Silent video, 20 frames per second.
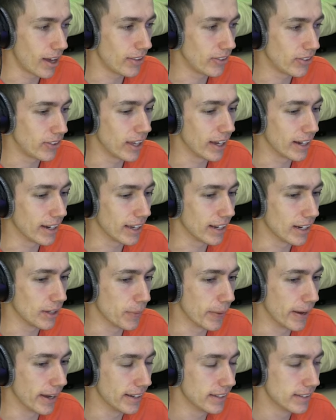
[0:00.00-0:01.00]
I think,
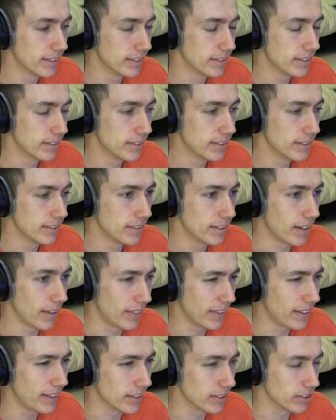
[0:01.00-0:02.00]
anyway. I
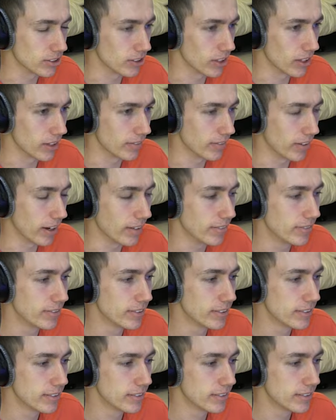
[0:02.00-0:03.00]
think it does
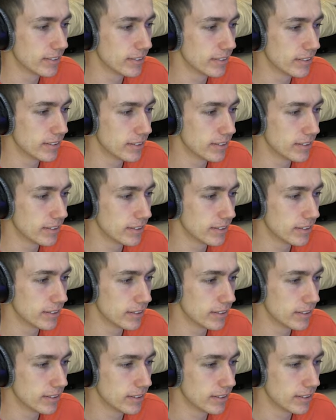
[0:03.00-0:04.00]
35.
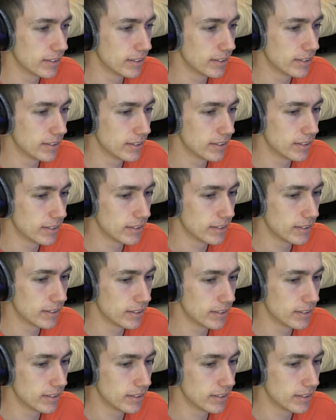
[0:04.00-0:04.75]
Um.